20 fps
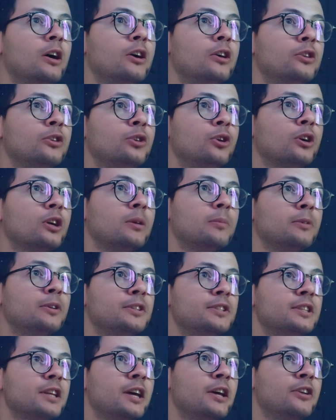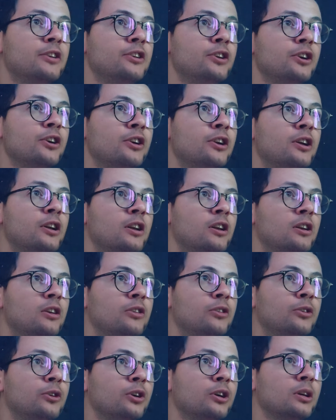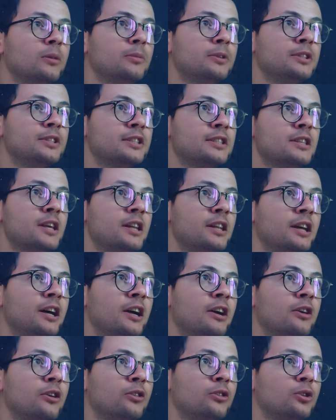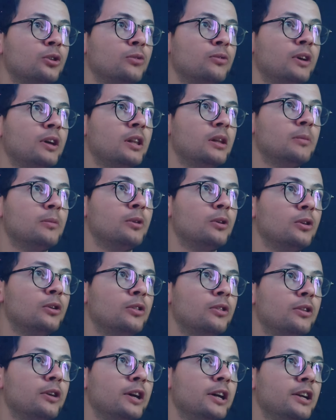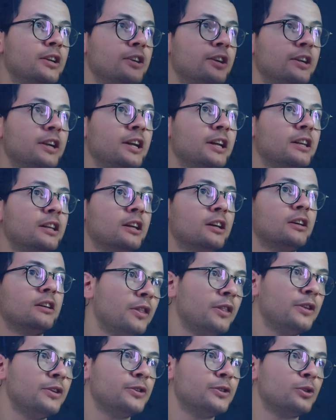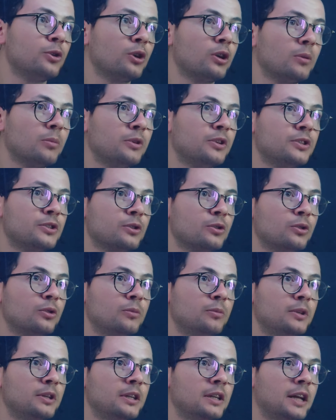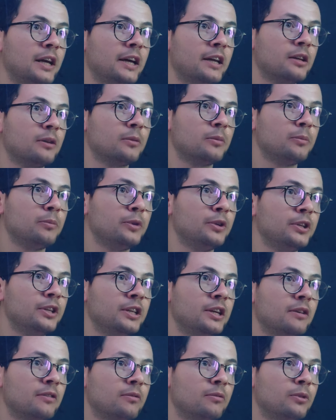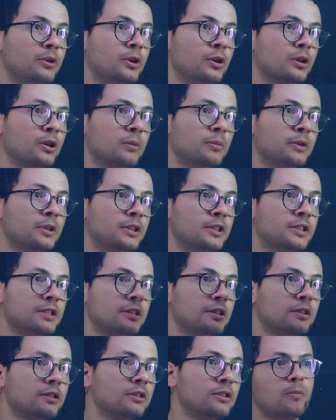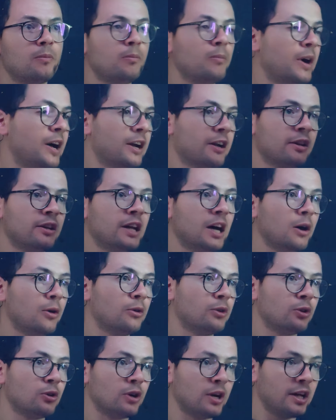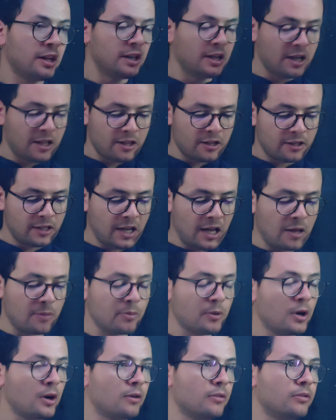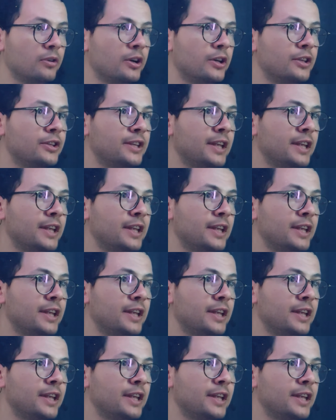uh, documents, internal documents that are not available on the internet. These documents could be like P D F documents, Markdown, or any other type of uh,